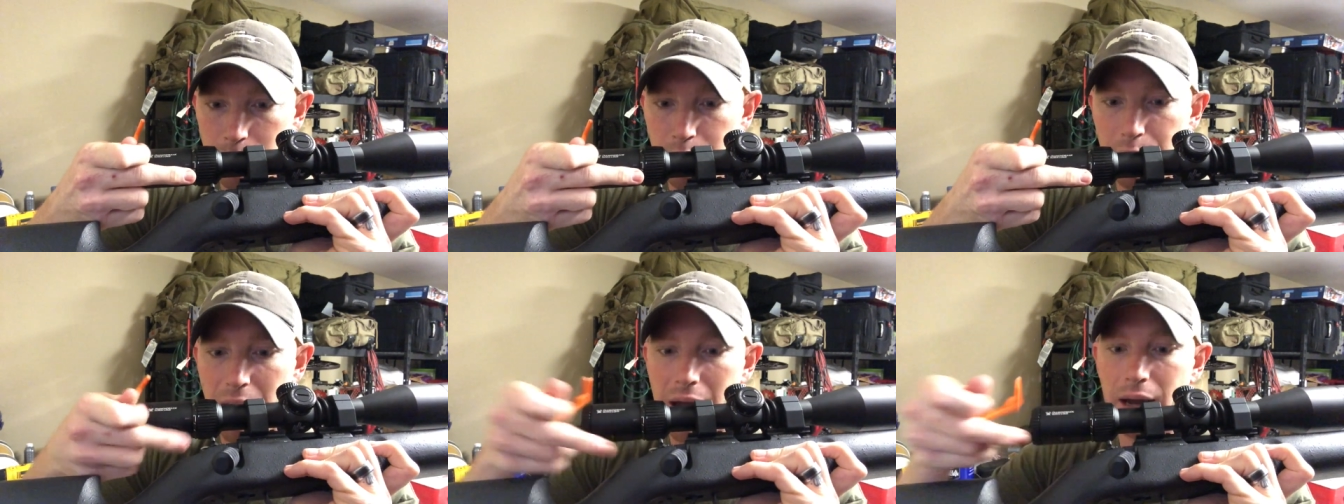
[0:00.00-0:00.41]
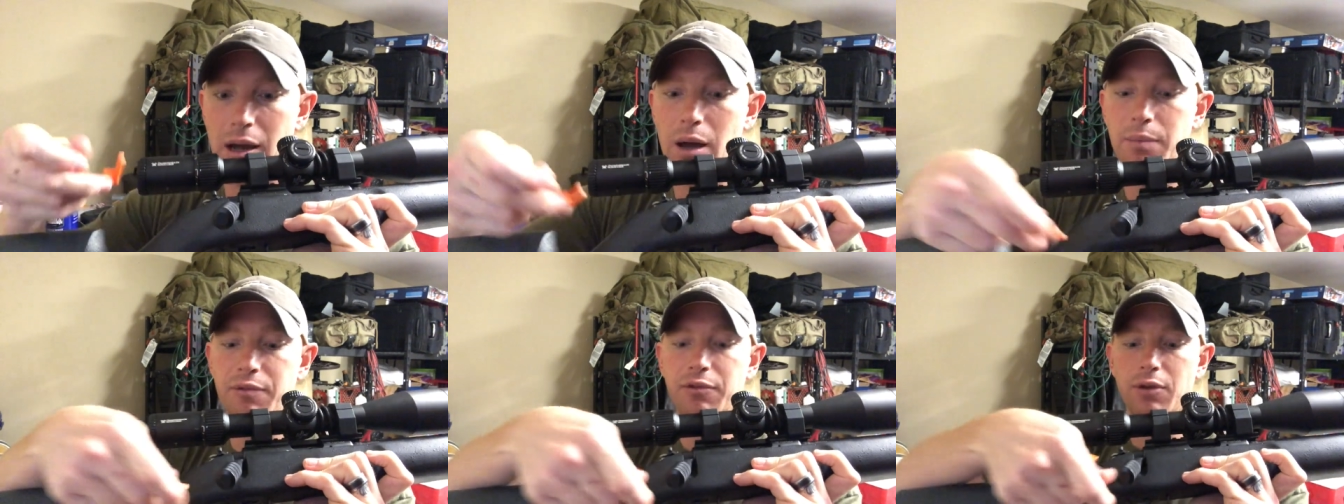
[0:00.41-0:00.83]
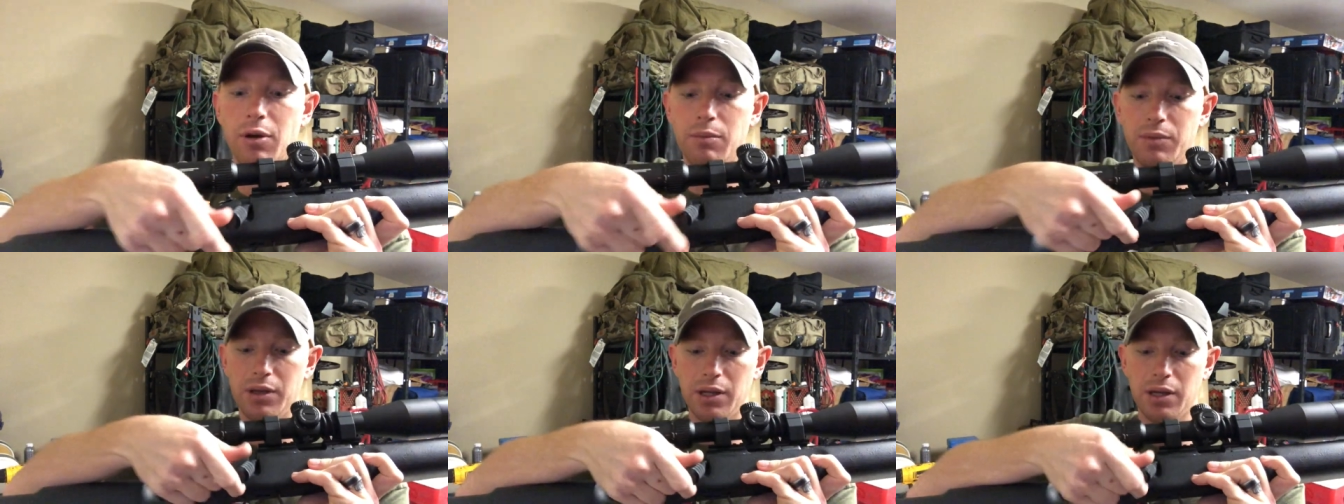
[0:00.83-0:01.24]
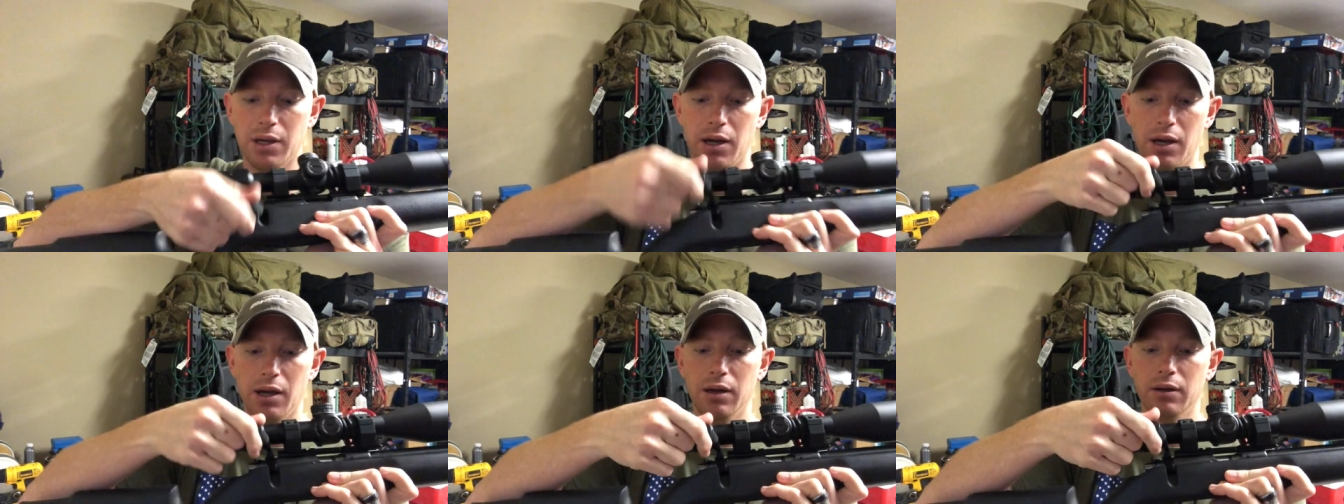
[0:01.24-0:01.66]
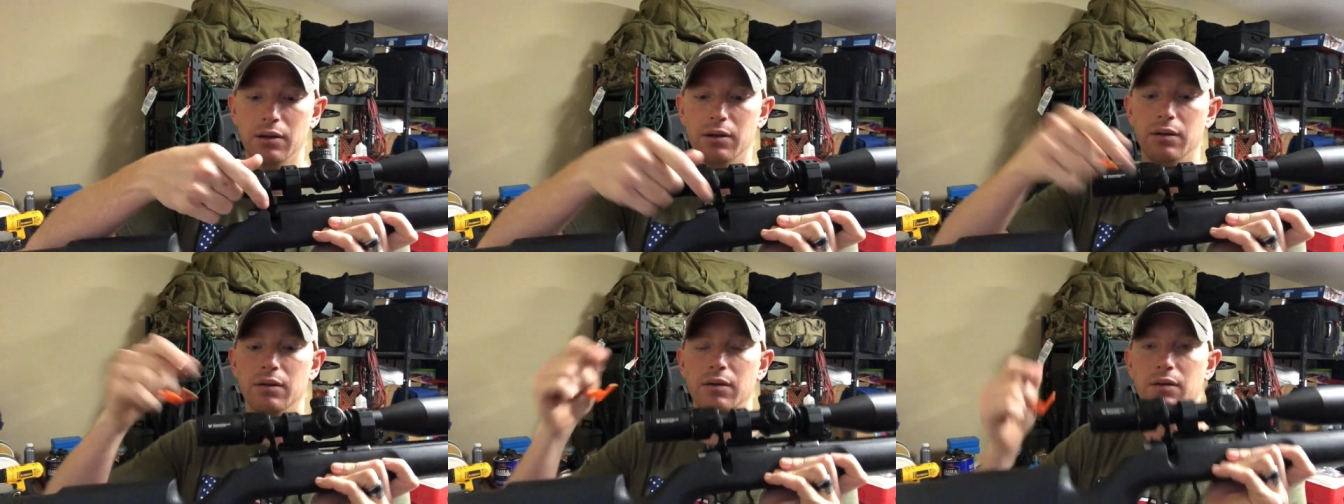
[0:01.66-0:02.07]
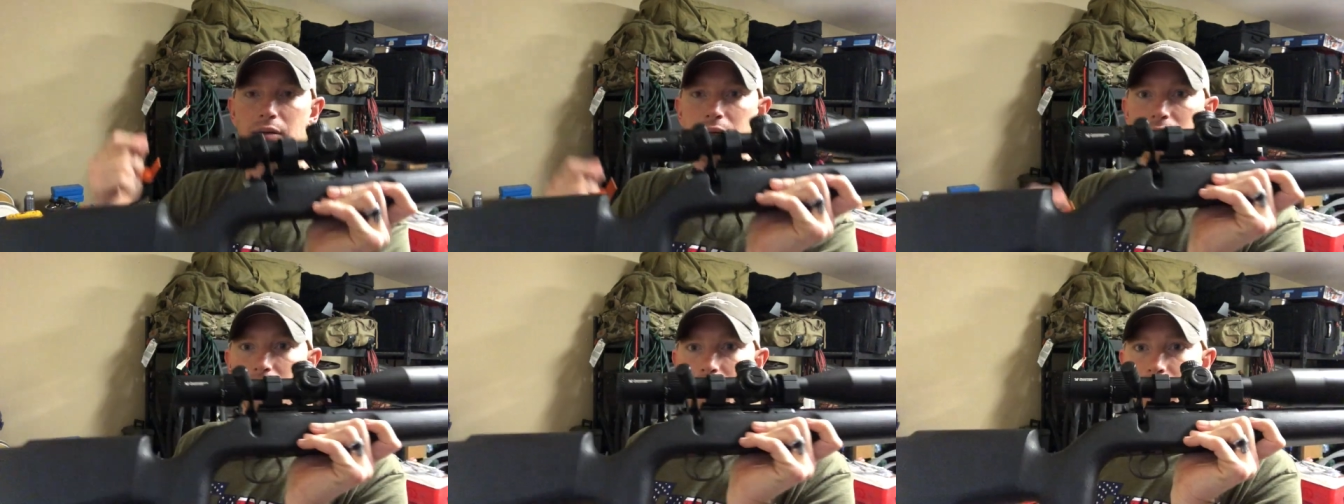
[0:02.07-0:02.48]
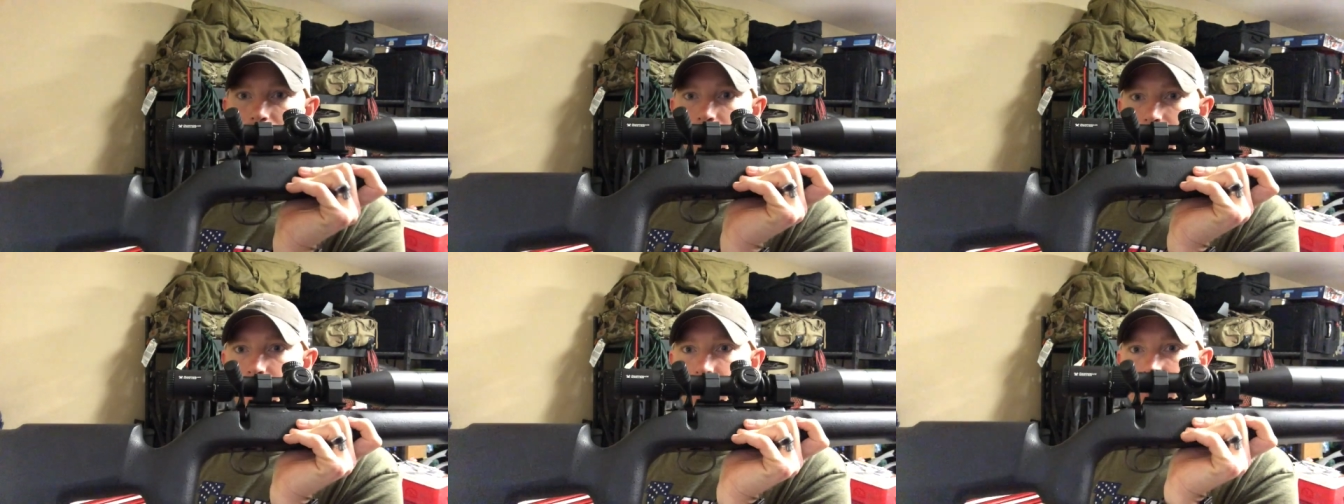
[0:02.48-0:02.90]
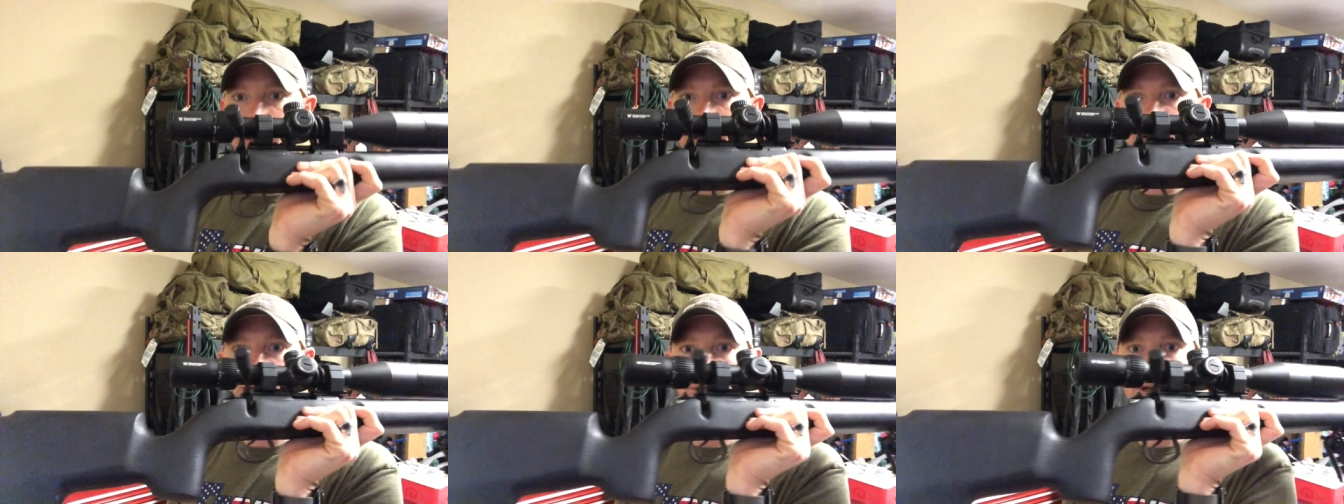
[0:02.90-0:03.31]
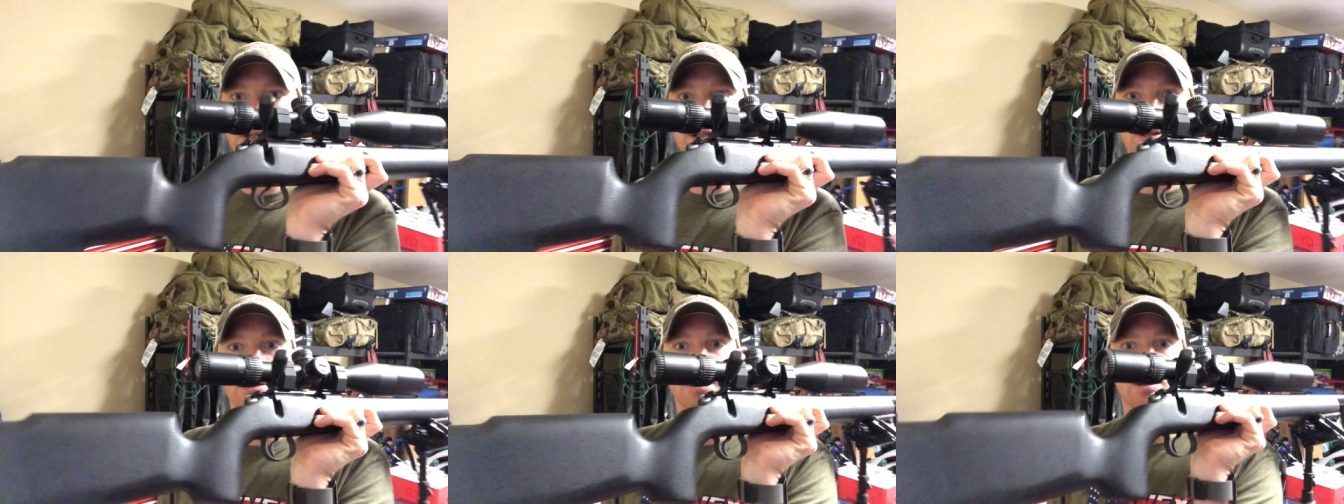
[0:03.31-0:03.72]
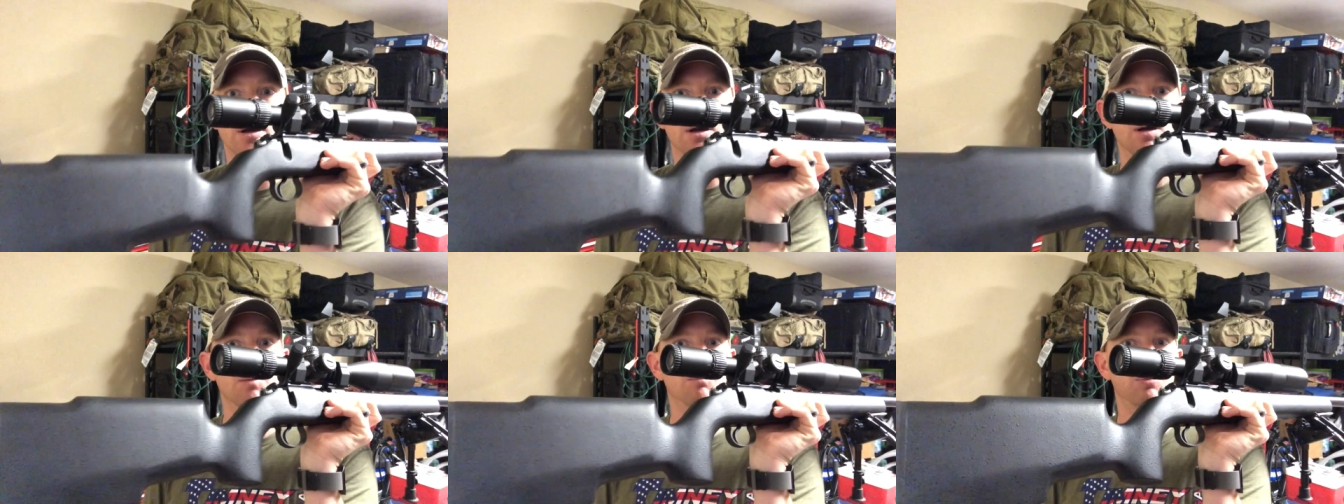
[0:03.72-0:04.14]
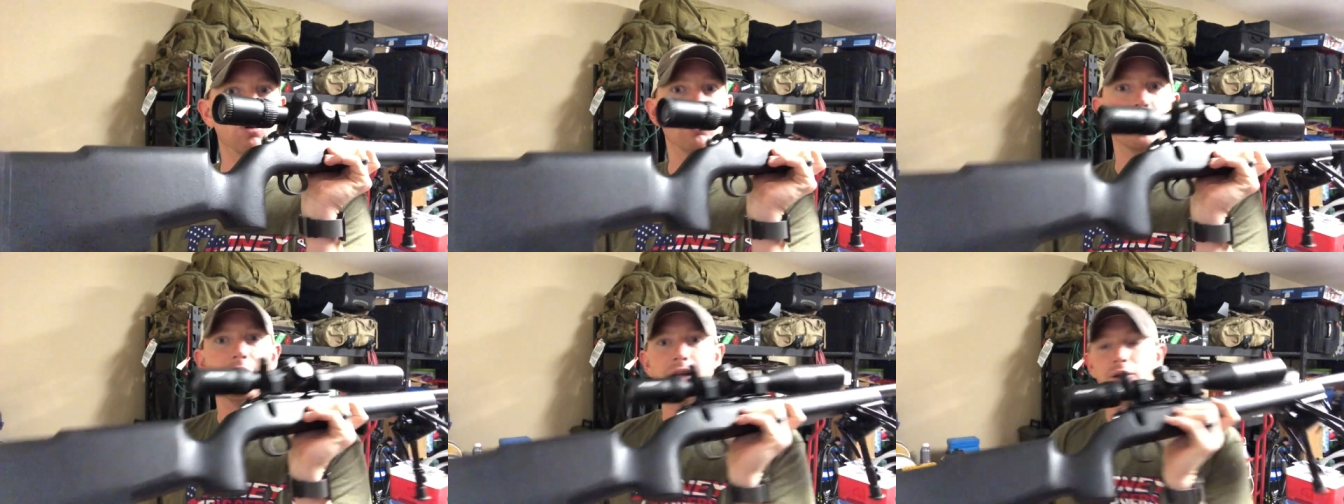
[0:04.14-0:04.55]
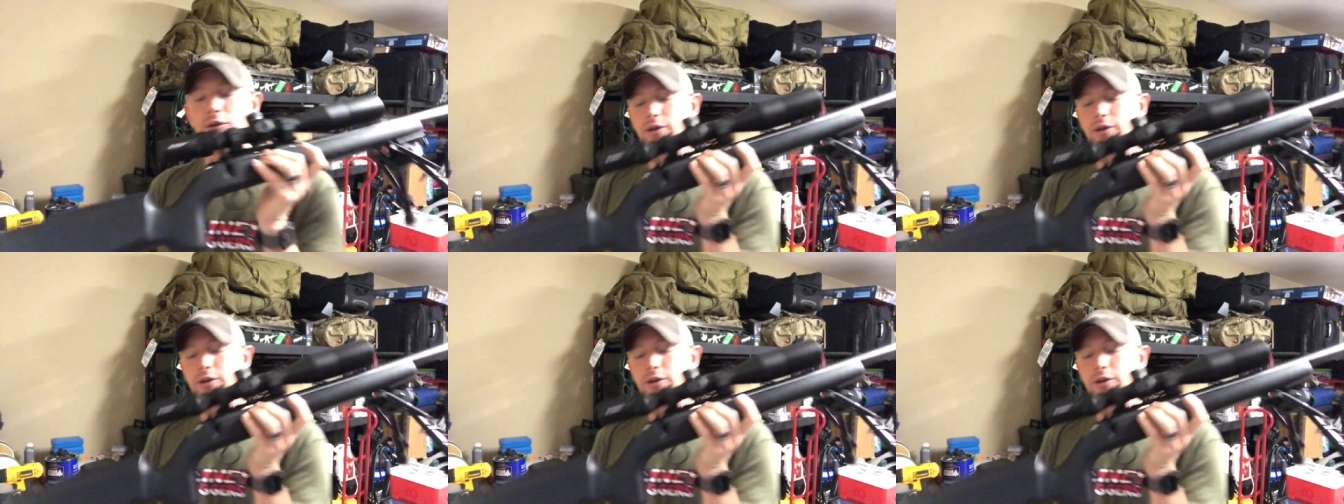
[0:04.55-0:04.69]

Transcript: bang up from the increased bolt handle